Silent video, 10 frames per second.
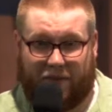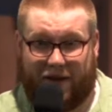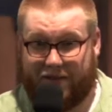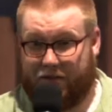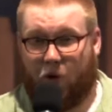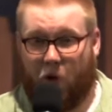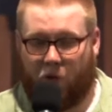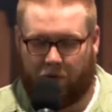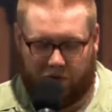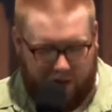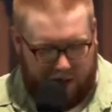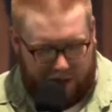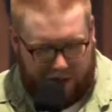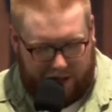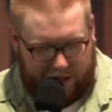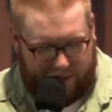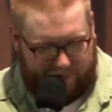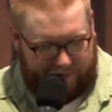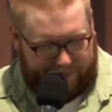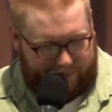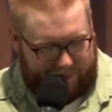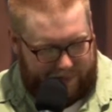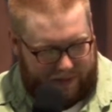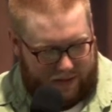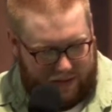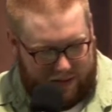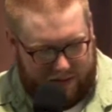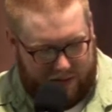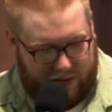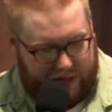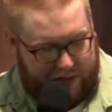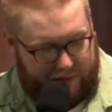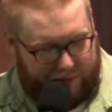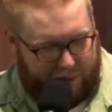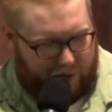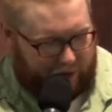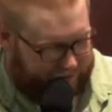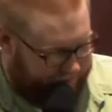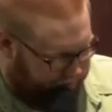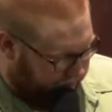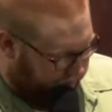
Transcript: so they made us our own. Um, so in chapter 4,